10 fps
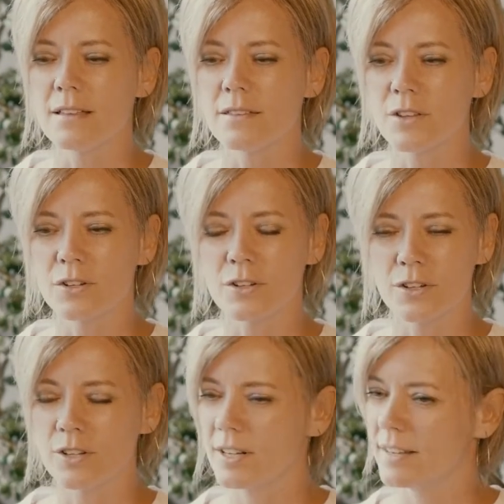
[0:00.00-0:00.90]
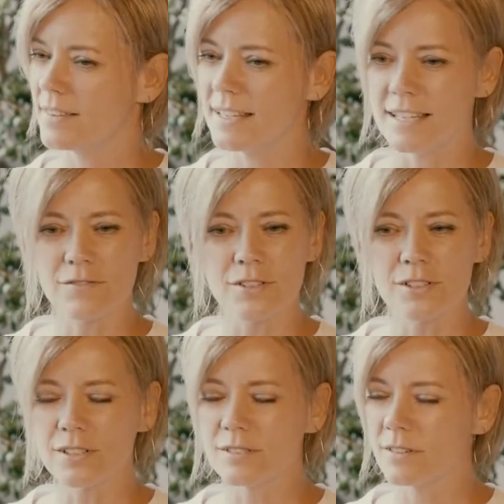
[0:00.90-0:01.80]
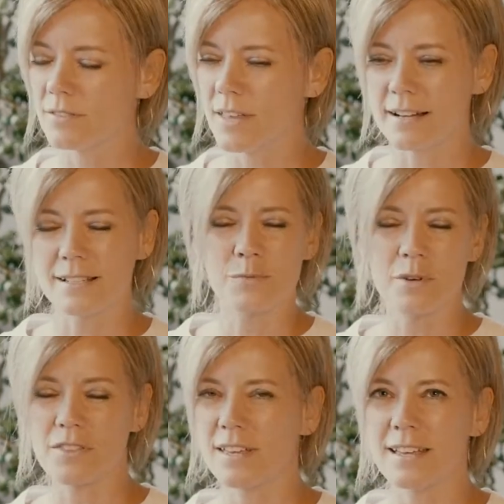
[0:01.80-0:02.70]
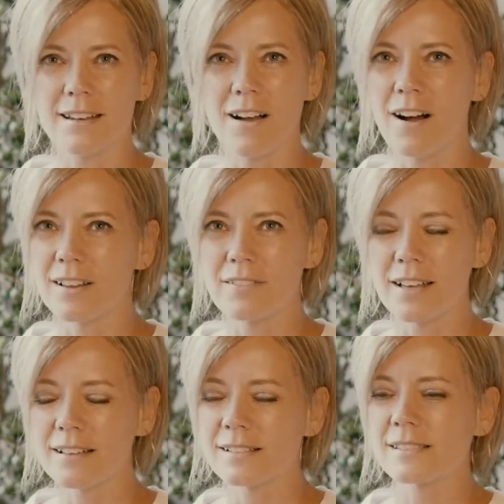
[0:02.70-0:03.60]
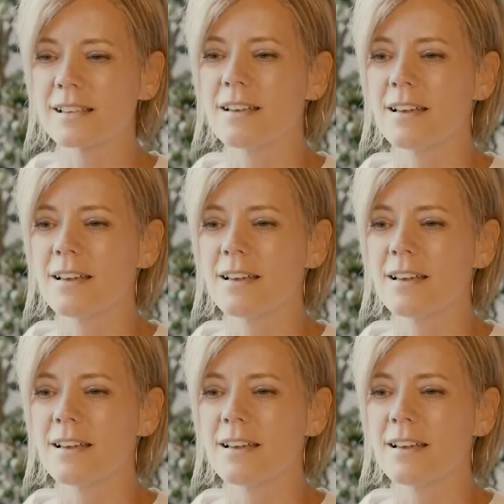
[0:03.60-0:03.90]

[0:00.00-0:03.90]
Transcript: the good and the evil that is within all of us,